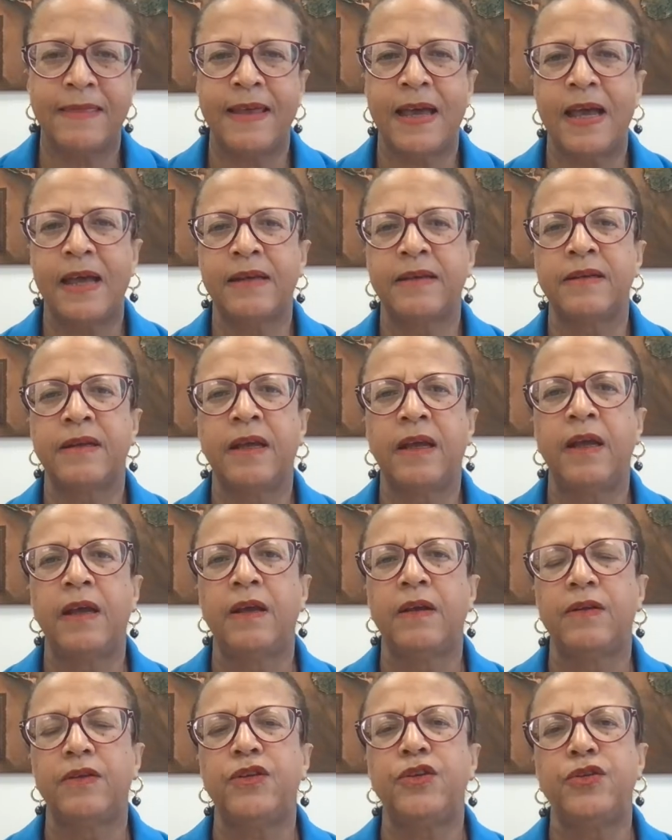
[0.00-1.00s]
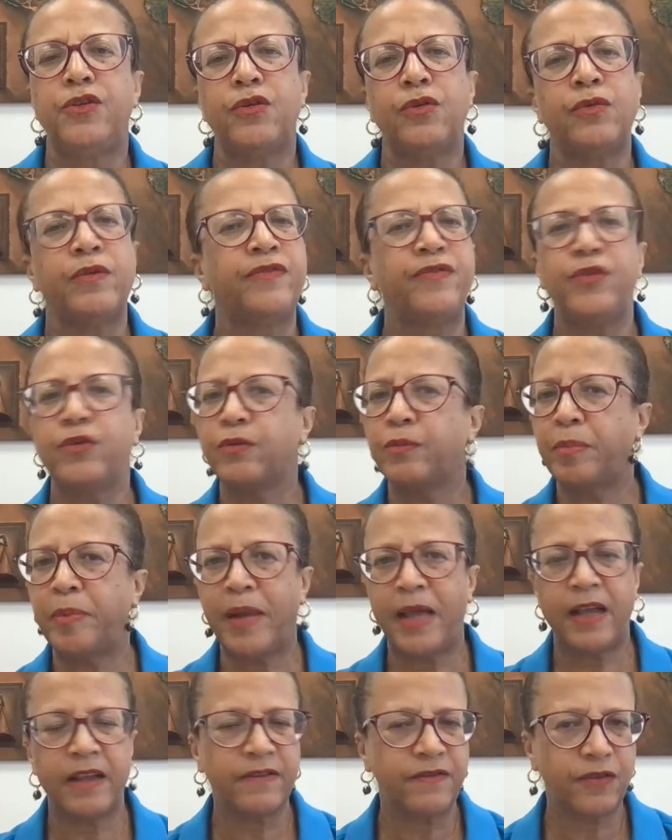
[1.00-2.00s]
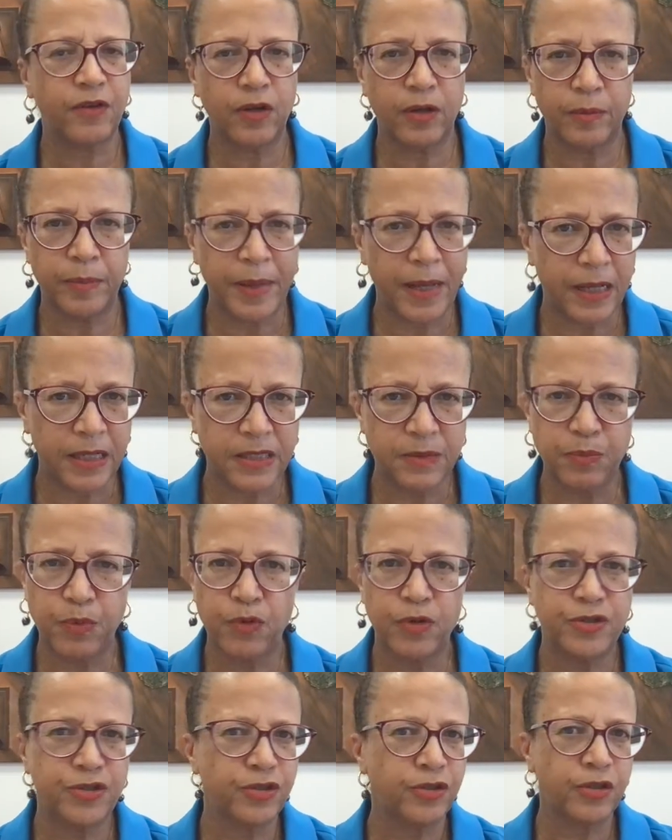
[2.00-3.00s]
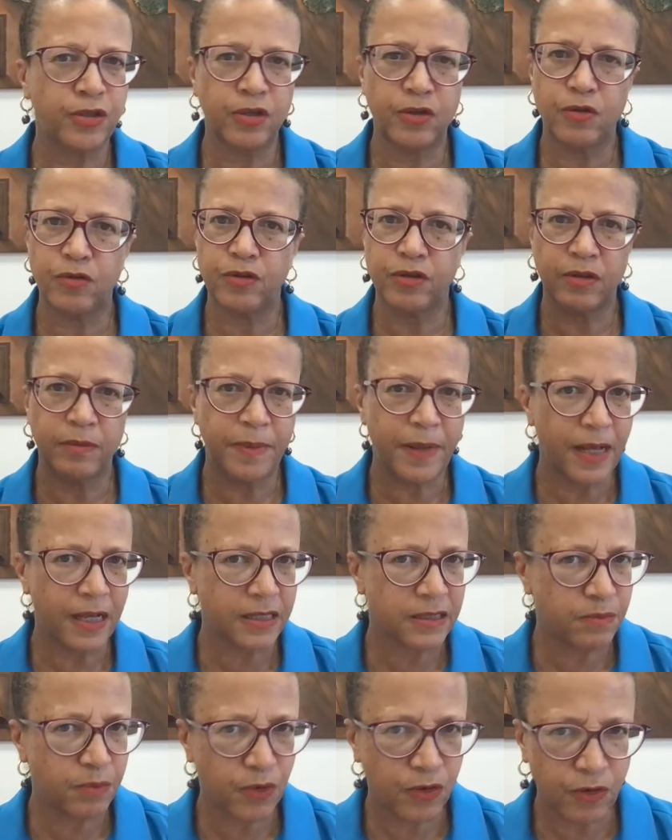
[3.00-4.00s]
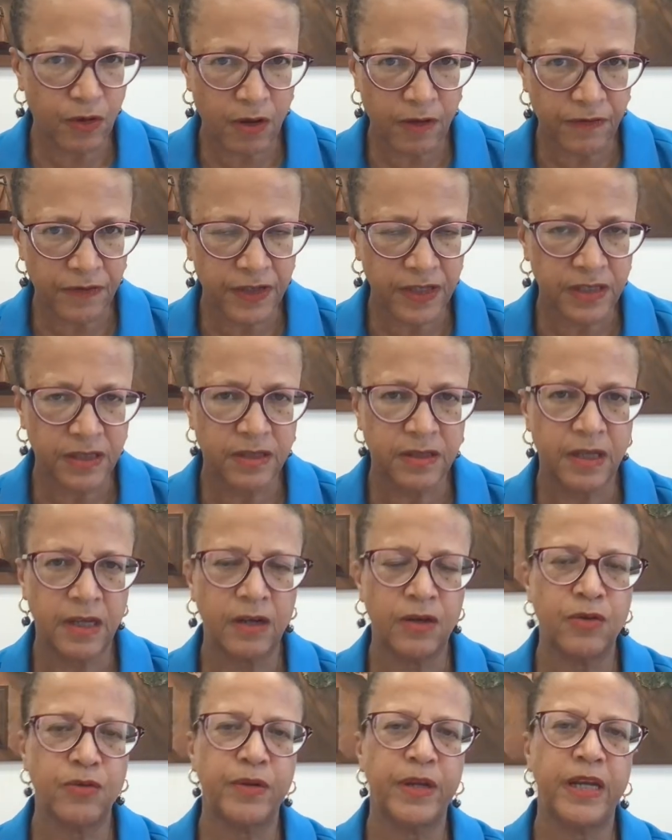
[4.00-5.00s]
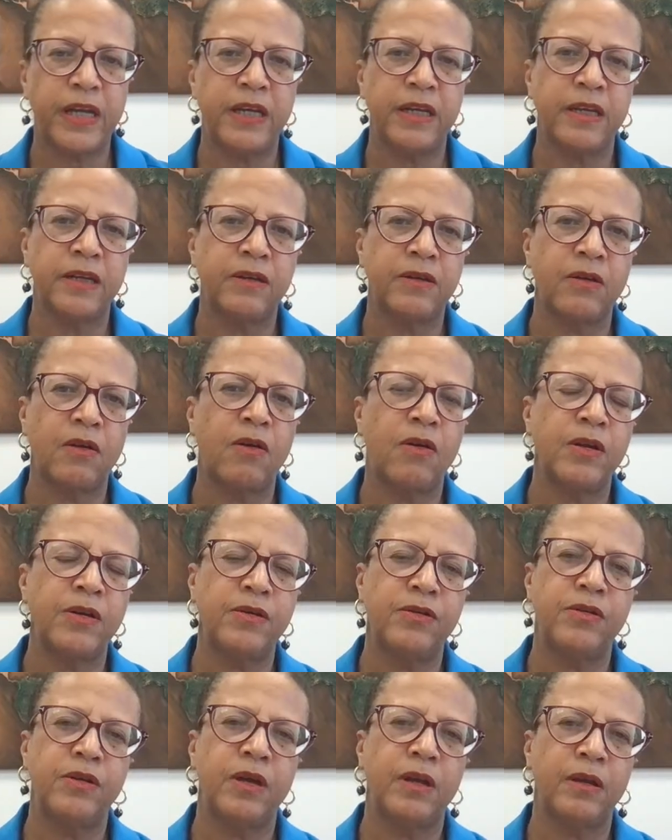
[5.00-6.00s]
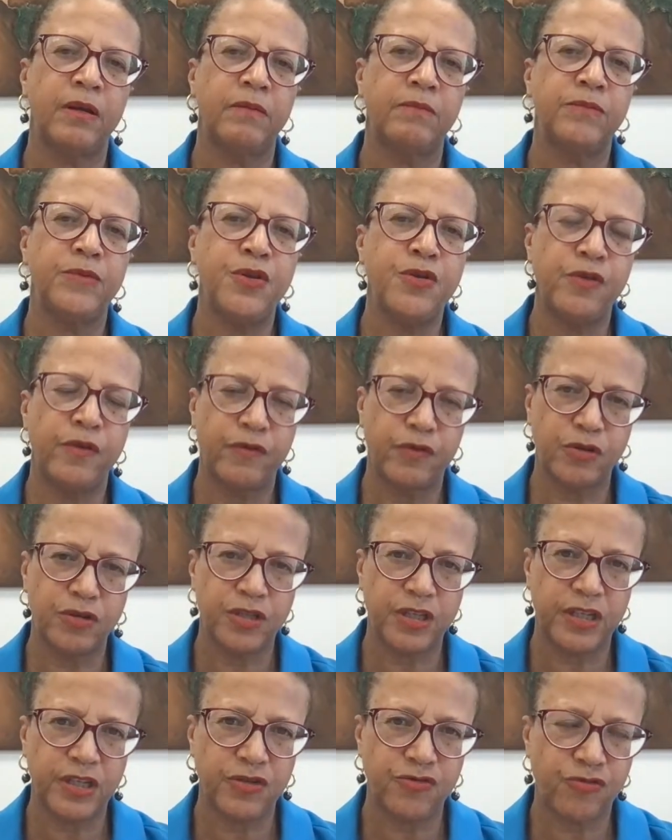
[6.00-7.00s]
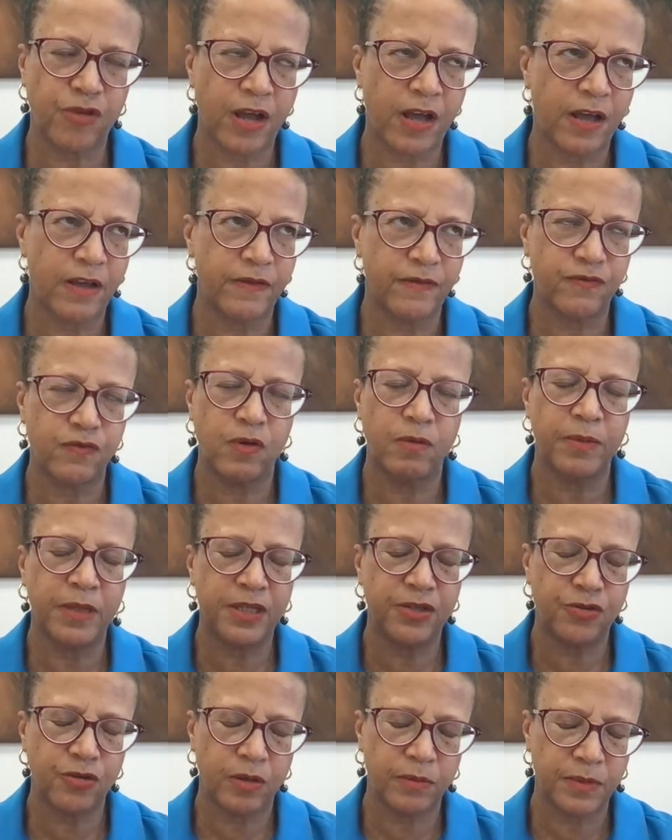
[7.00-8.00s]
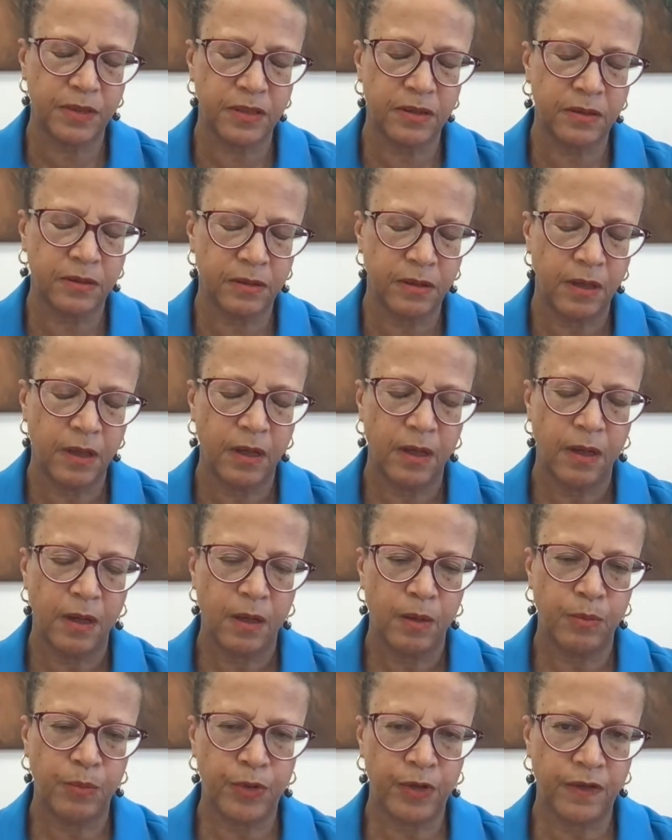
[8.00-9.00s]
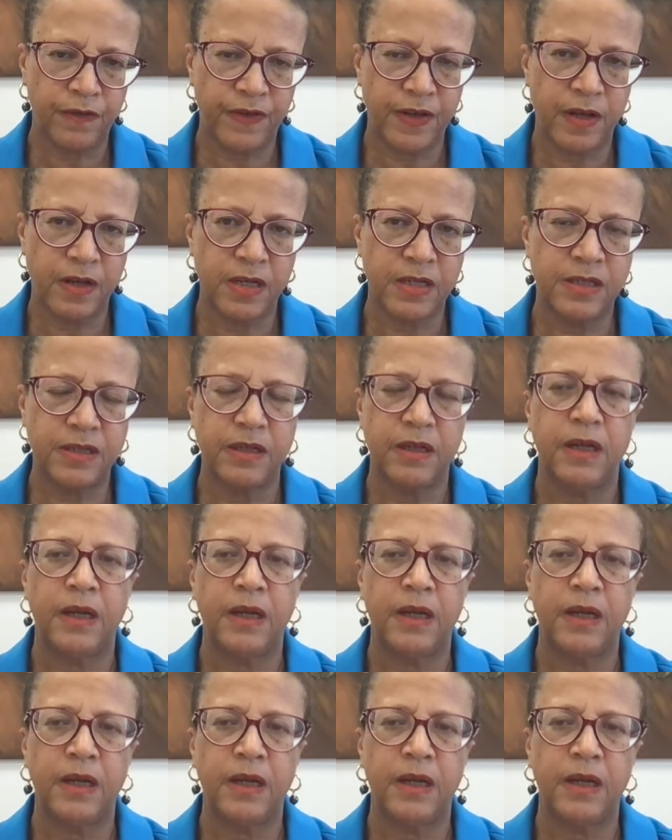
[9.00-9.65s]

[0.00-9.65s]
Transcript: that. You know, if you're applying for a passport, you're going to go to the passport office. They're located on University Drive, formerly Thompson Boulevard.